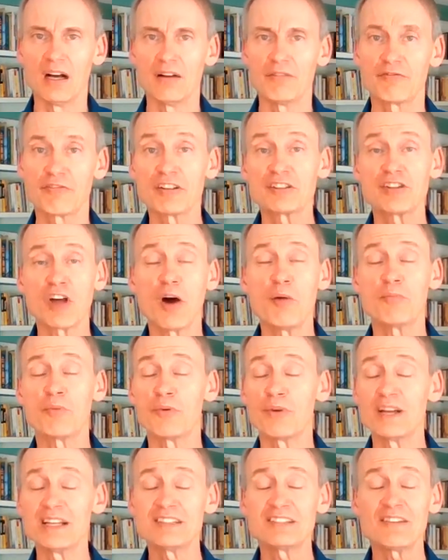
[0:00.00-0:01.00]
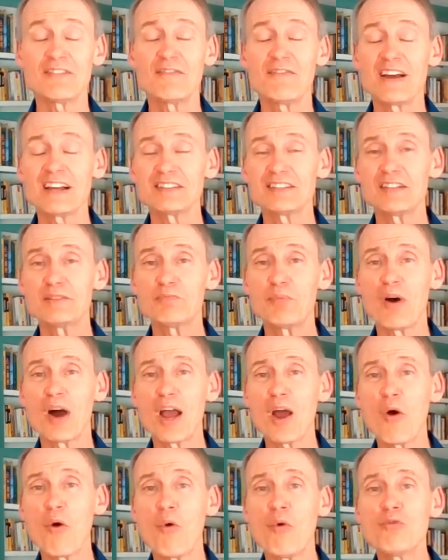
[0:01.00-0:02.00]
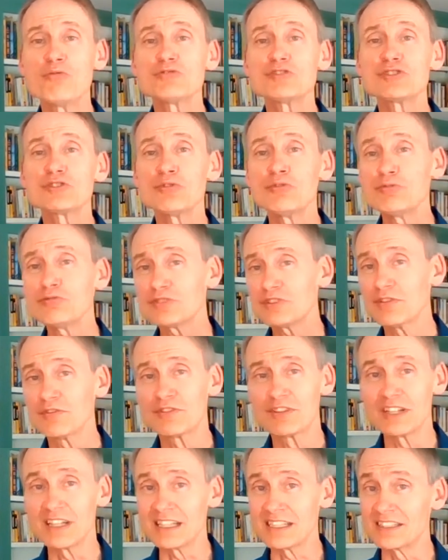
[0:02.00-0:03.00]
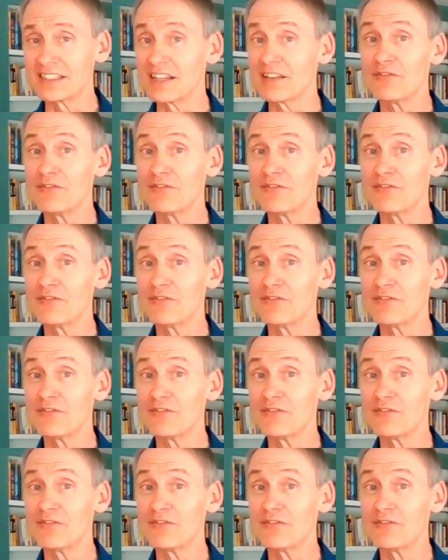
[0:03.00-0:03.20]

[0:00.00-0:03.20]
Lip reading: For example, it's affected by all sorts of things.